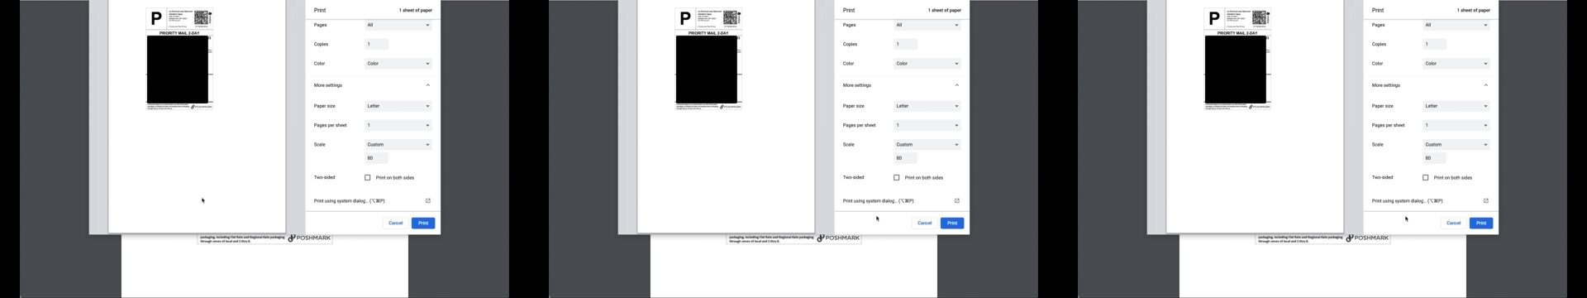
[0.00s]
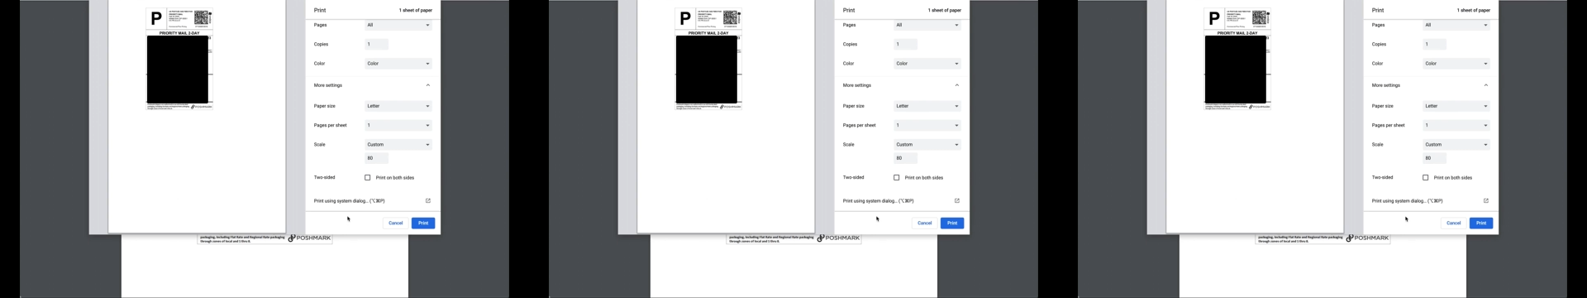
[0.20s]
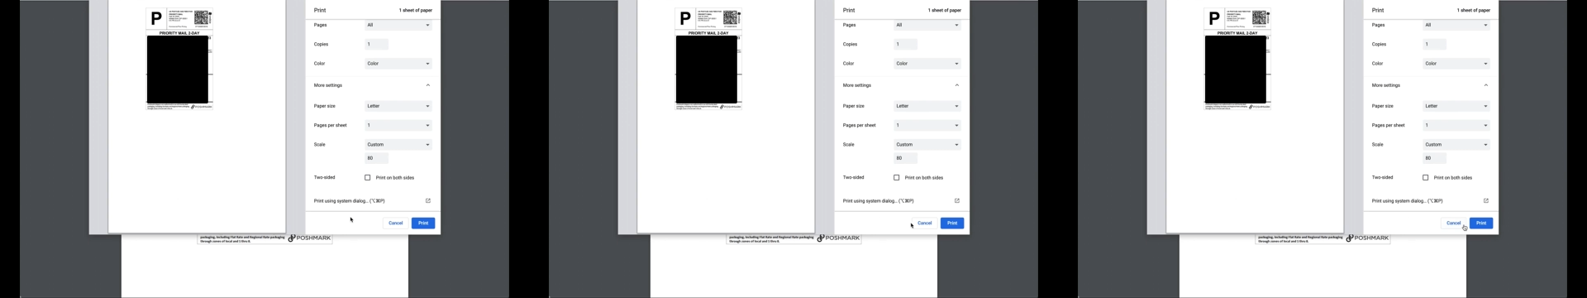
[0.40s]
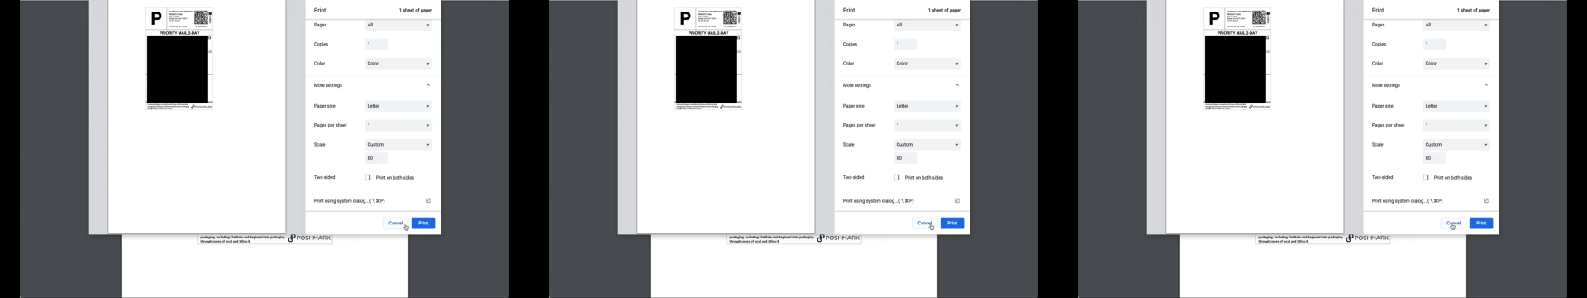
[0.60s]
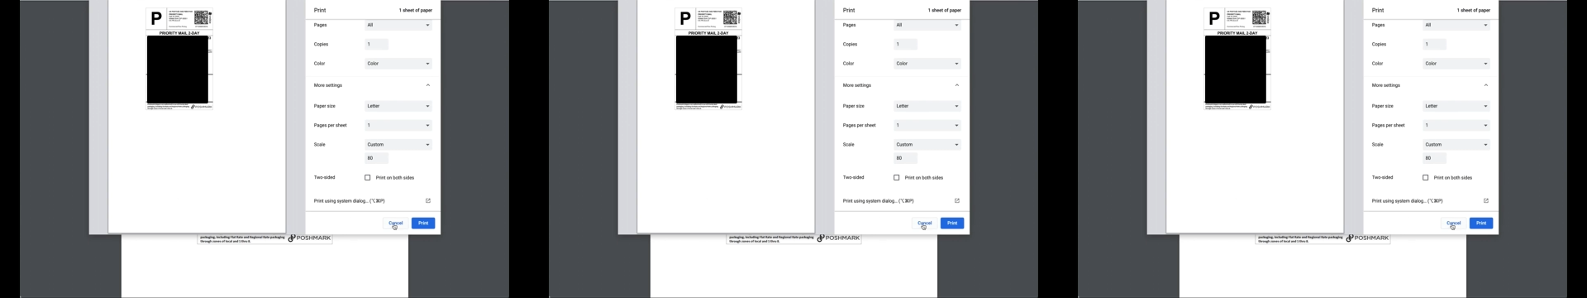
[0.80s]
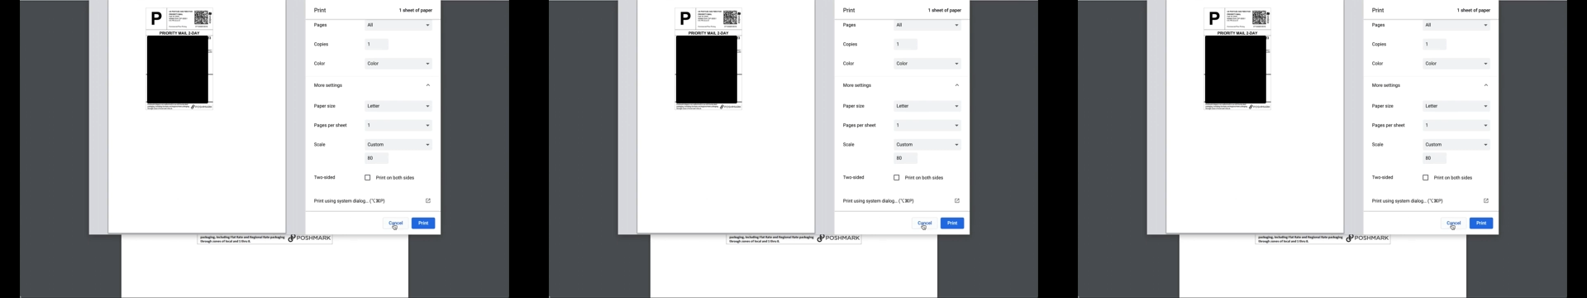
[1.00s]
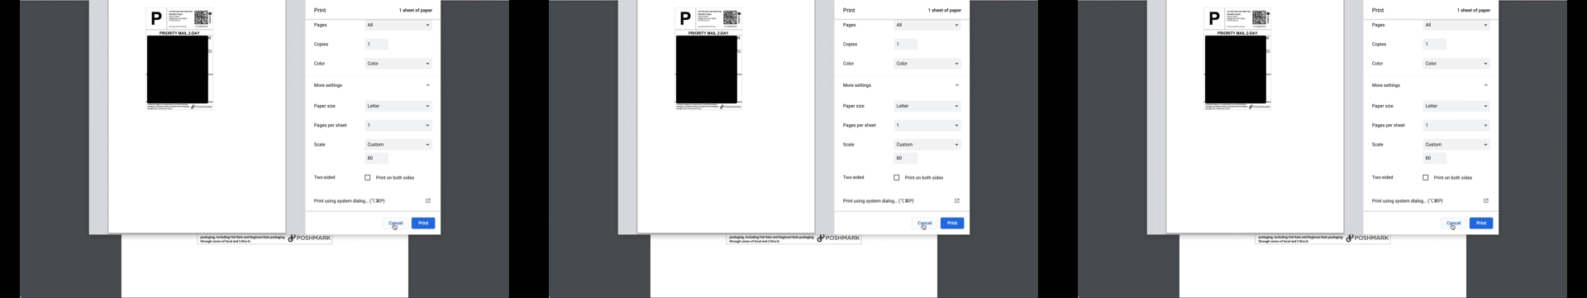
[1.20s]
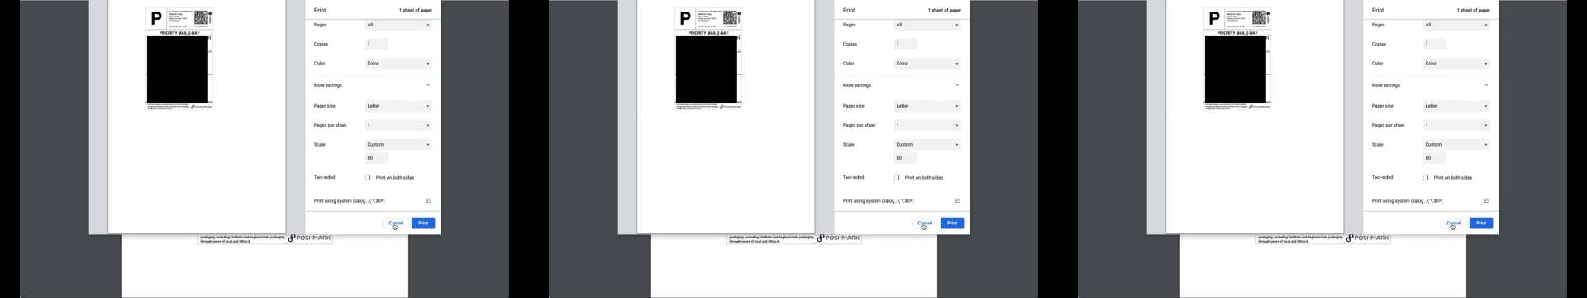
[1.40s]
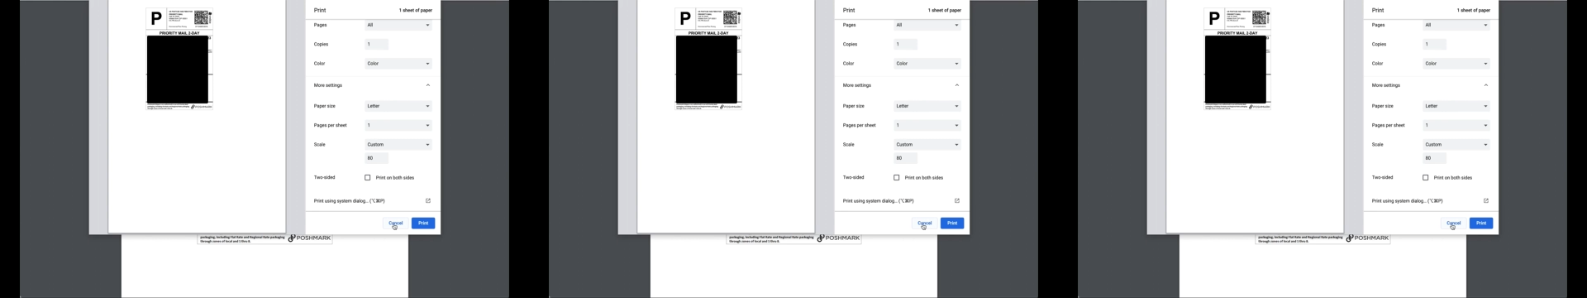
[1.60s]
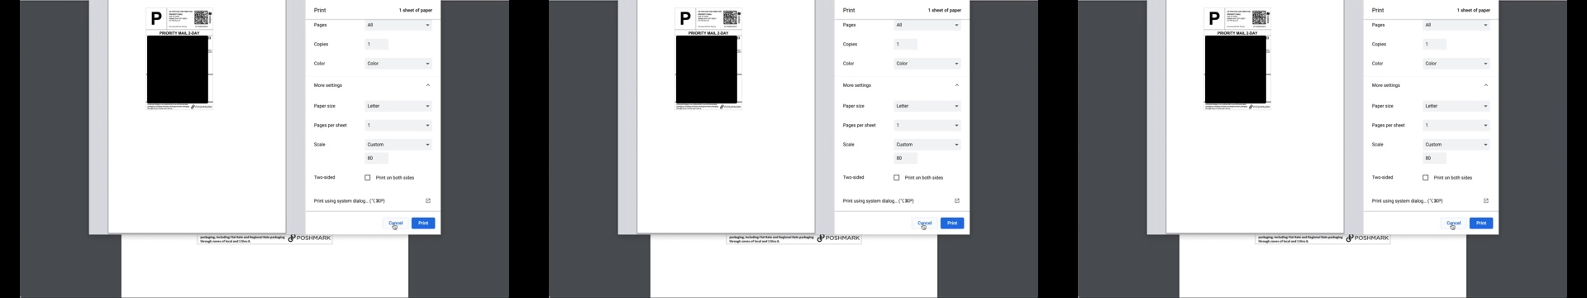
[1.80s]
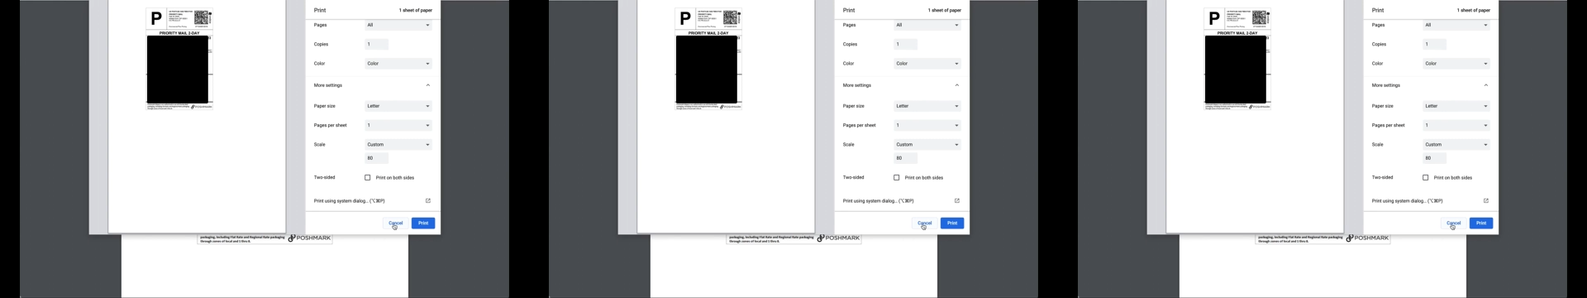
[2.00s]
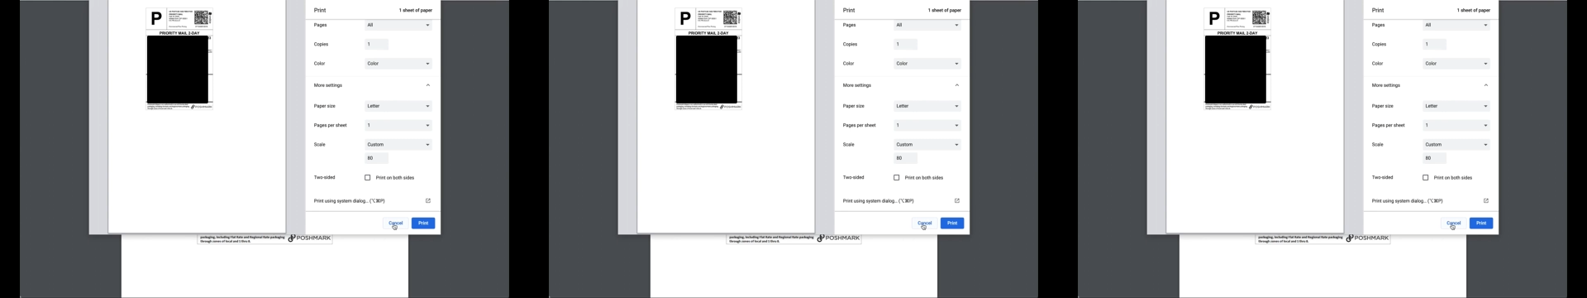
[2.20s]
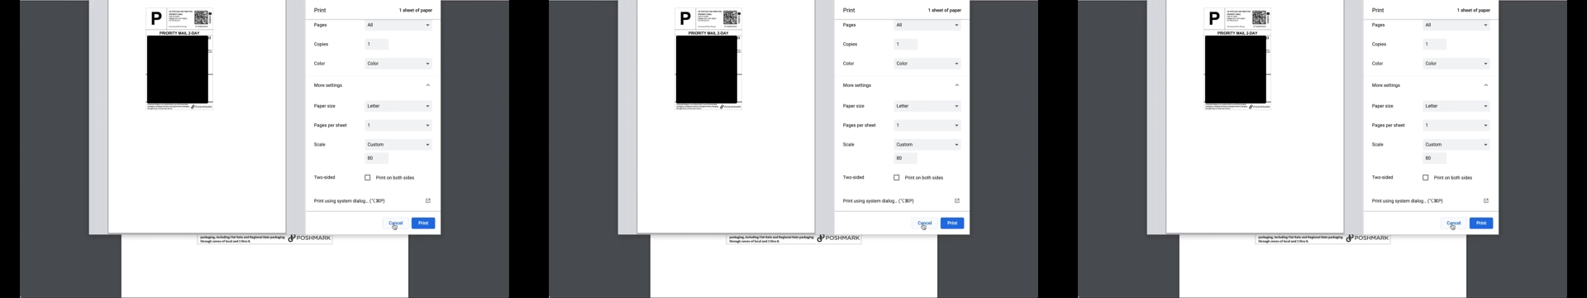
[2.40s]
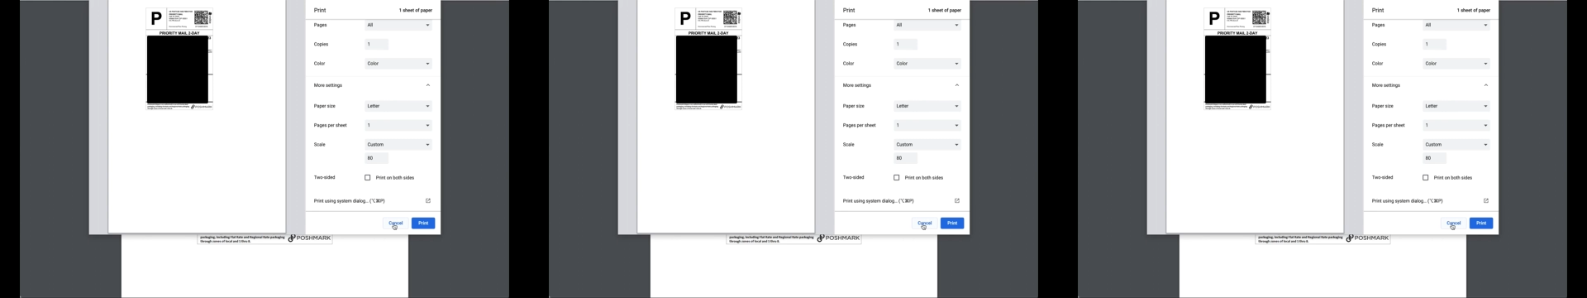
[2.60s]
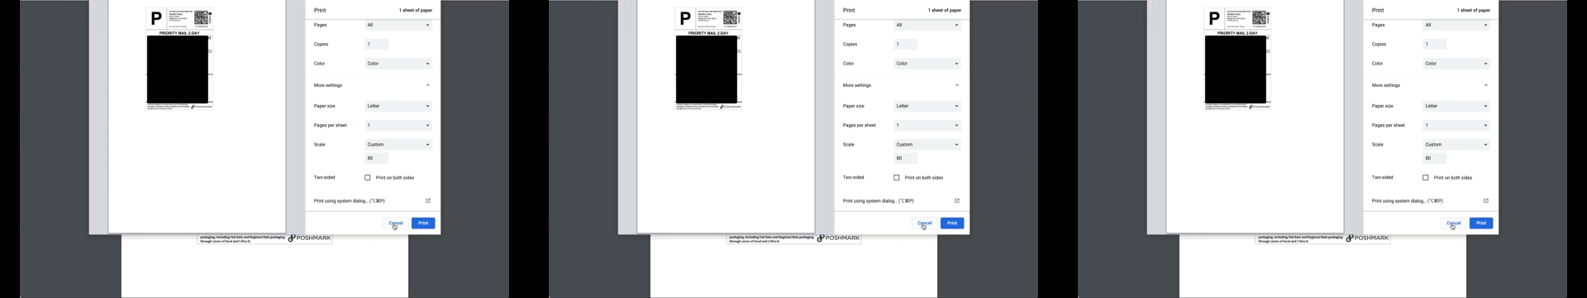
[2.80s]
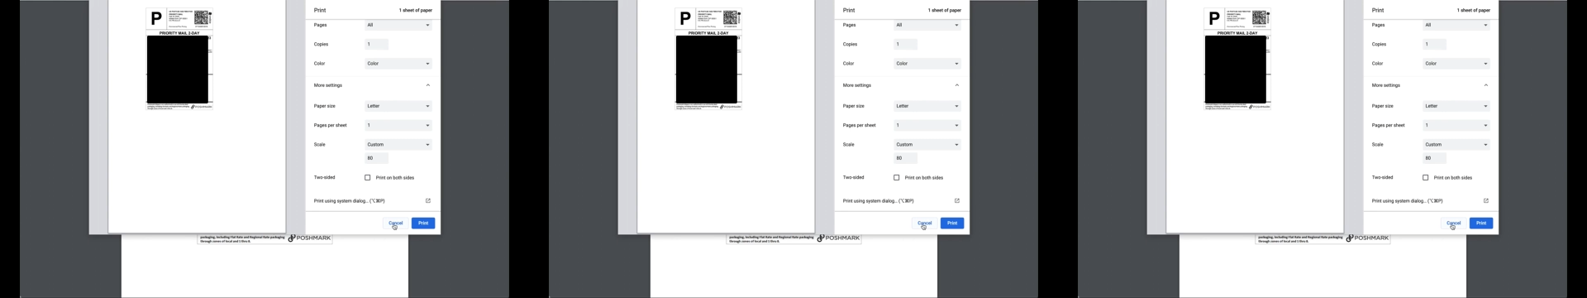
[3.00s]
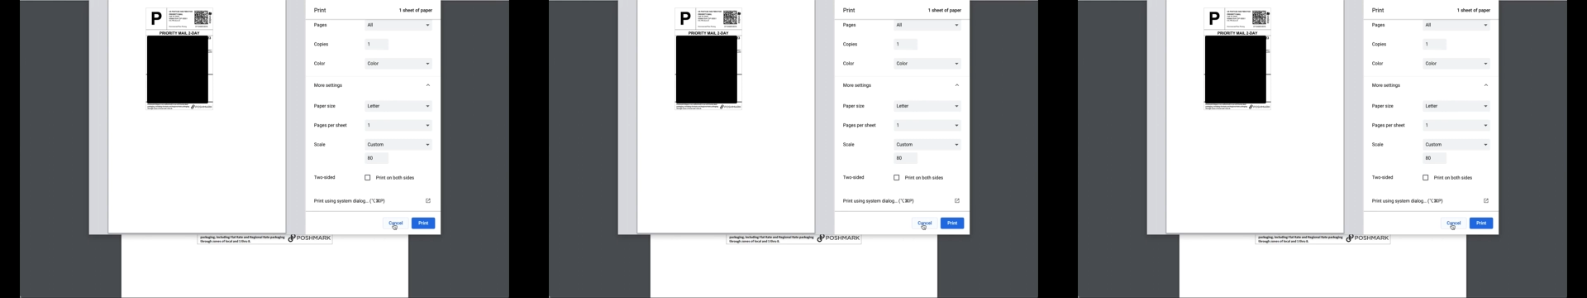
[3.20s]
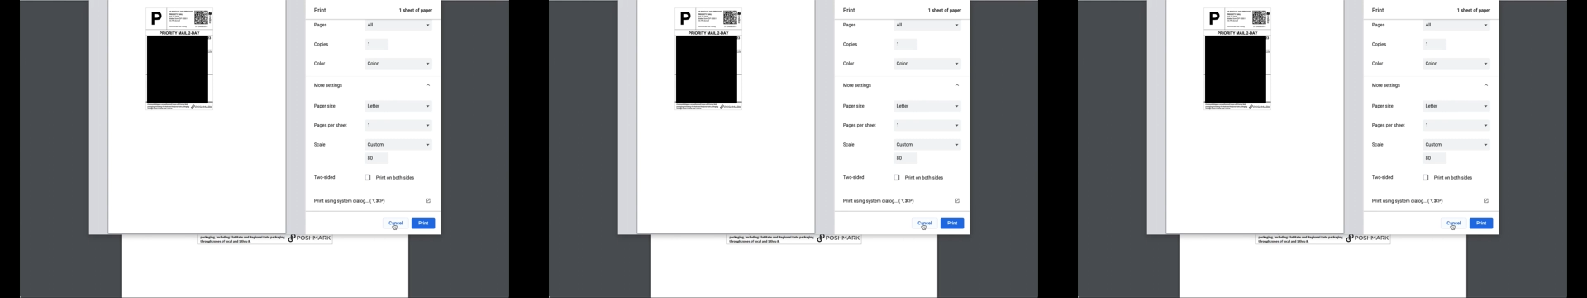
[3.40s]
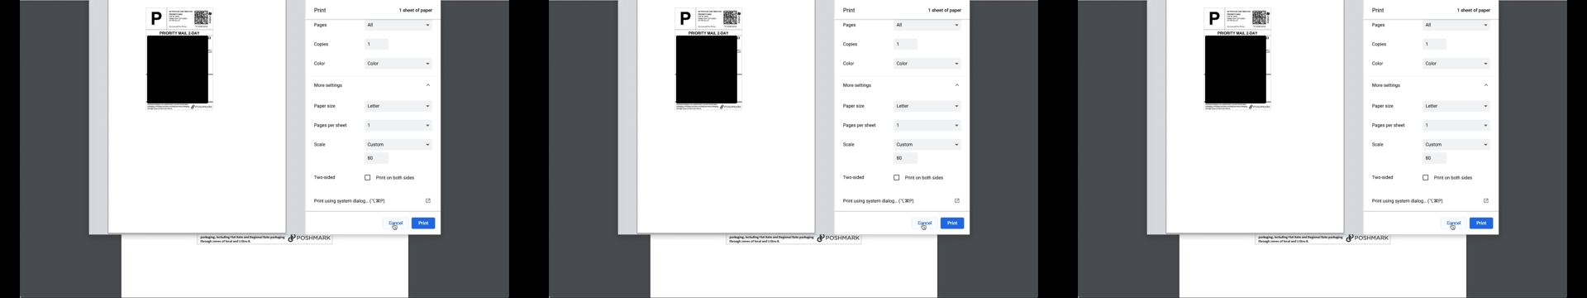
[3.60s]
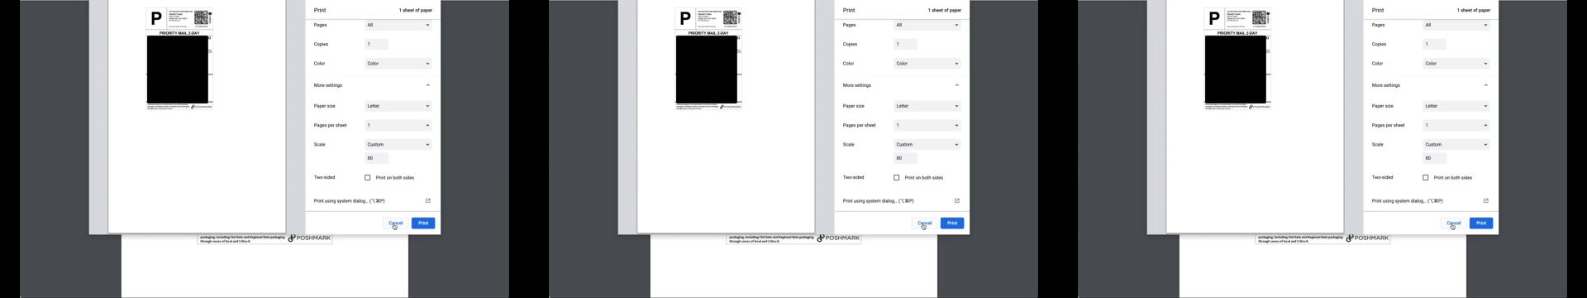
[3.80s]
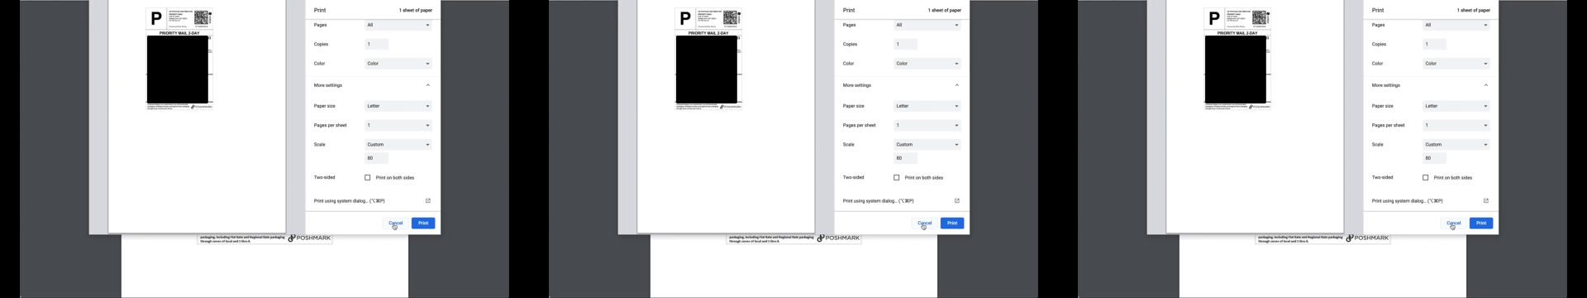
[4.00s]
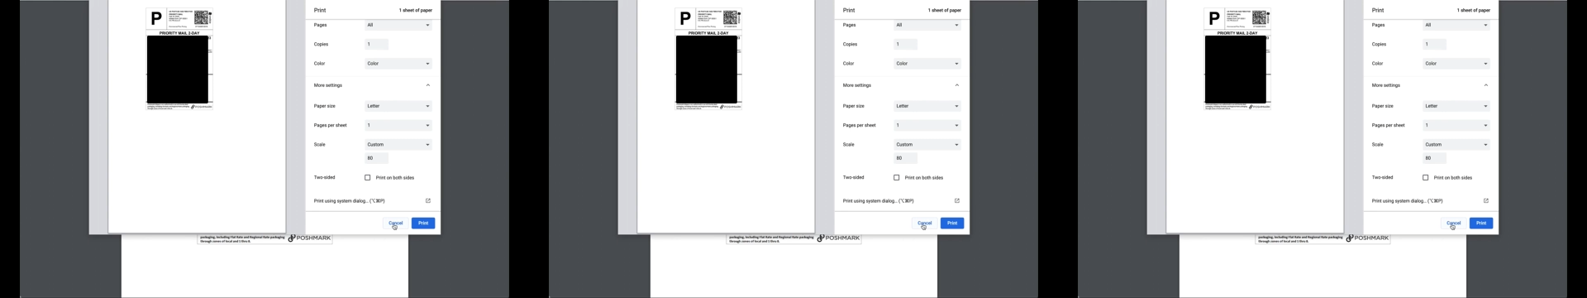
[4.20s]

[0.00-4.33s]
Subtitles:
No face is visible, so there are no lips to read.